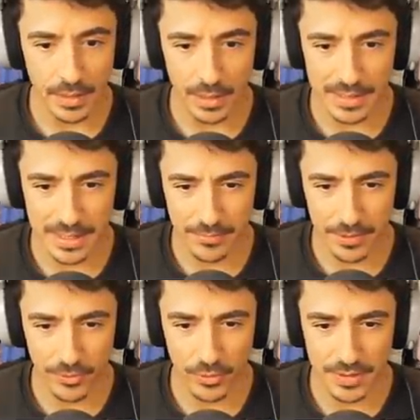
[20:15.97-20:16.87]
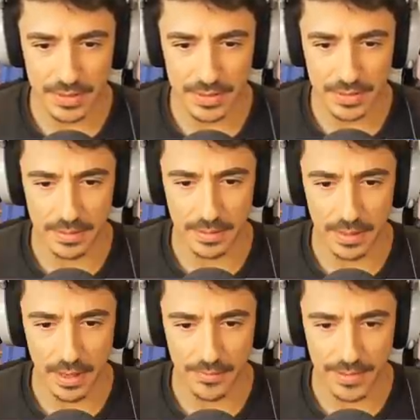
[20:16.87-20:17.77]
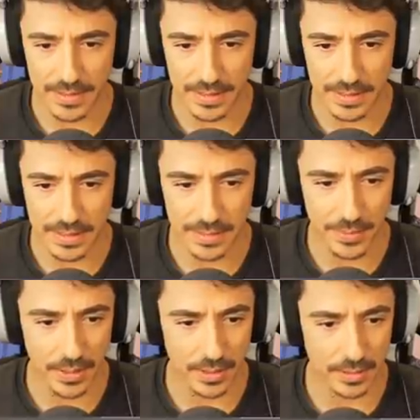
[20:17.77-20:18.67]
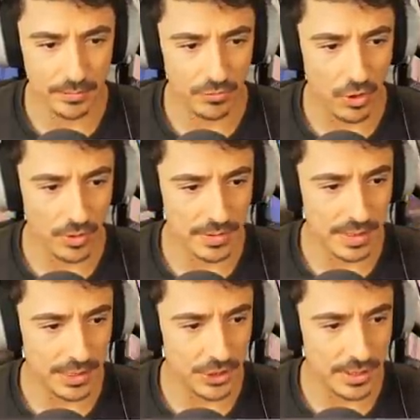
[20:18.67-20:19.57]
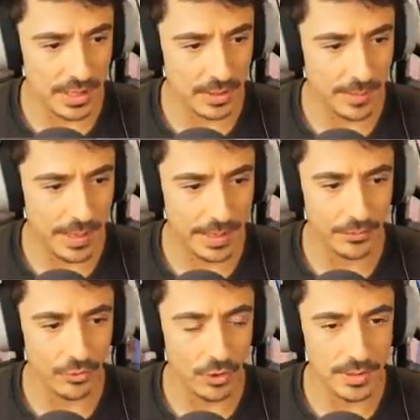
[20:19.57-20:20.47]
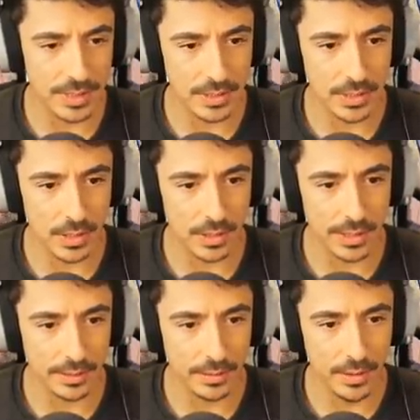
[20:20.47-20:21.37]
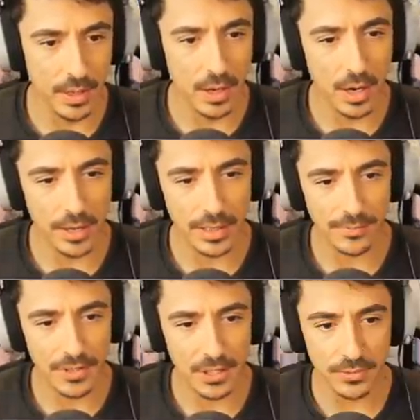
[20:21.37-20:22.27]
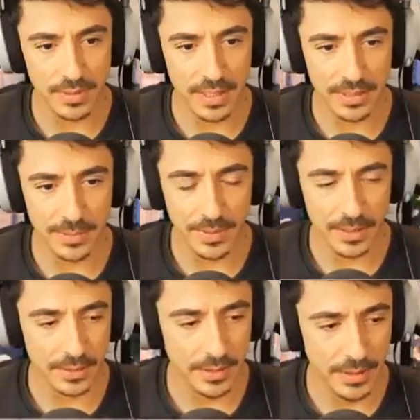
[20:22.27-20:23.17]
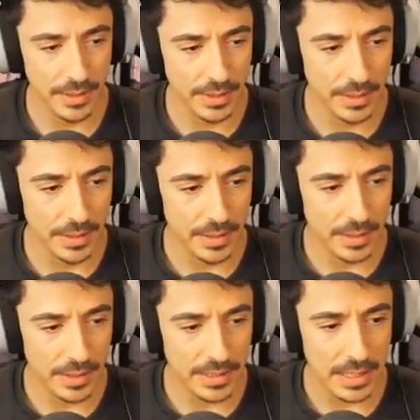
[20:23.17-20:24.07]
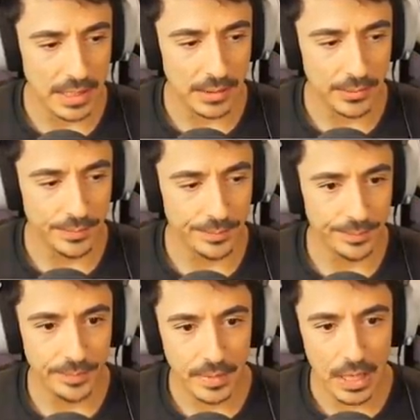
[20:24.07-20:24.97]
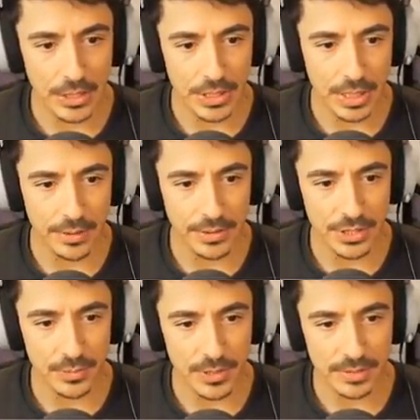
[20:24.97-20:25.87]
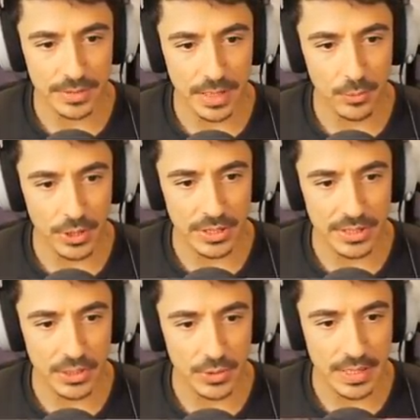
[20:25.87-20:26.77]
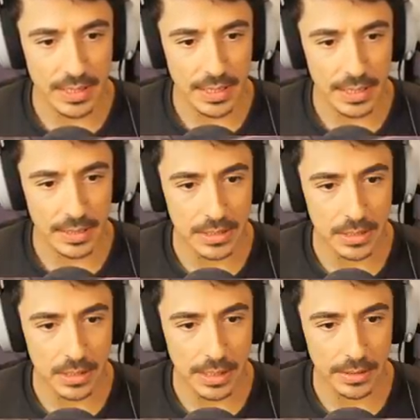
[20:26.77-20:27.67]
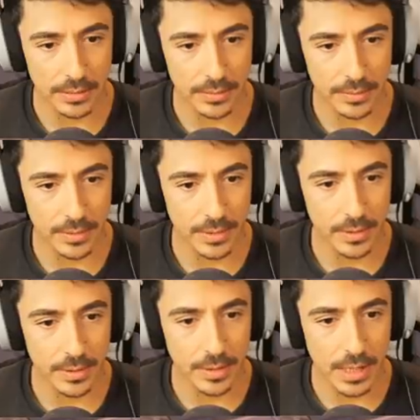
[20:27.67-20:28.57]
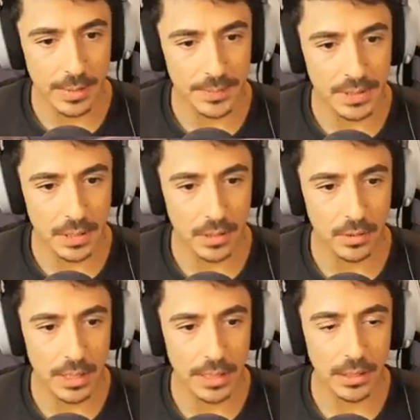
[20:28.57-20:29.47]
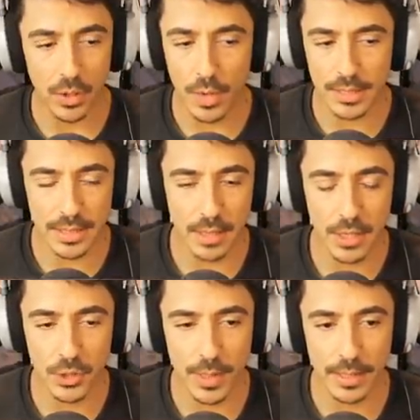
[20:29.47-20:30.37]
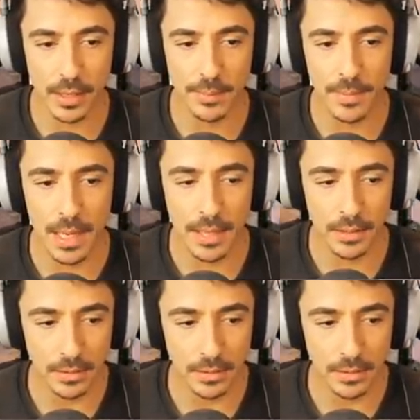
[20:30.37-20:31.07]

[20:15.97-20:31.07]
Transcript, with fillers: oh, let's get rid of all the live edit and debug rocks. Let's just get the plain rocks in, darling. I'd love to use this, but it, I don't know. I don't know. It just wasn't, it wouldn't suit it here, darling. Absolutely. Oh, I sound like Joanna Lumley.